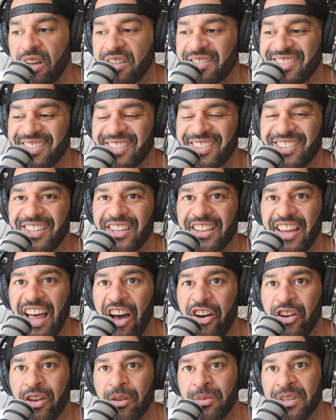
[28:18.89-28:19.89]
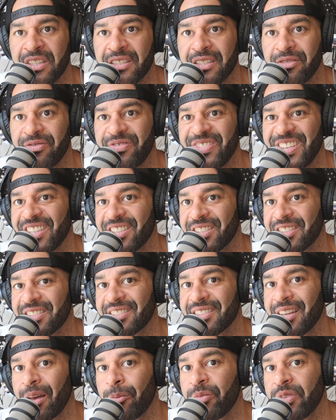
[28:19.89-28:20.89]
while still allowing me to
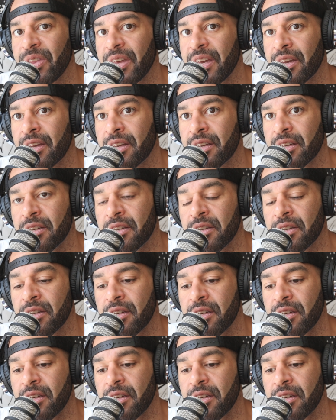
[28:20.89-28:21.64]
feel something,